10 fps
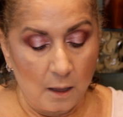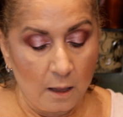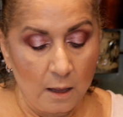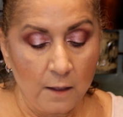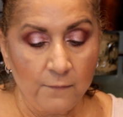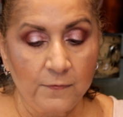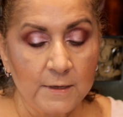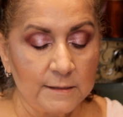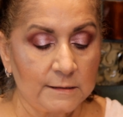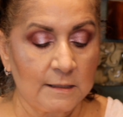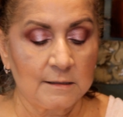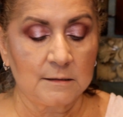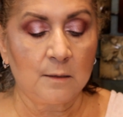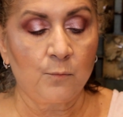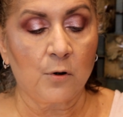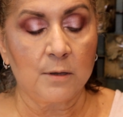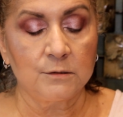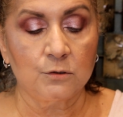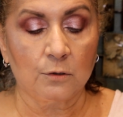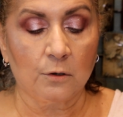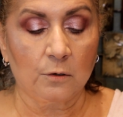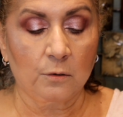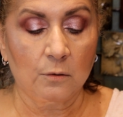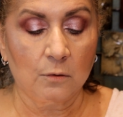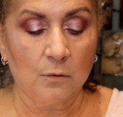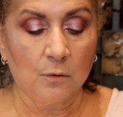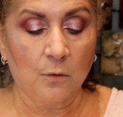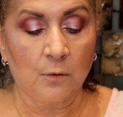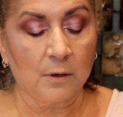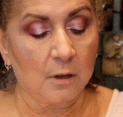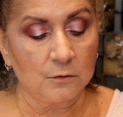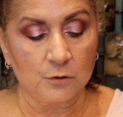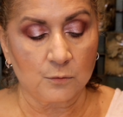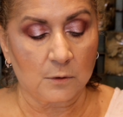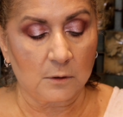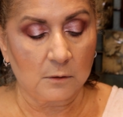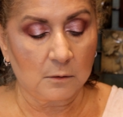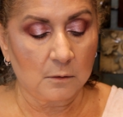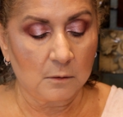And this is the bronzer or contour.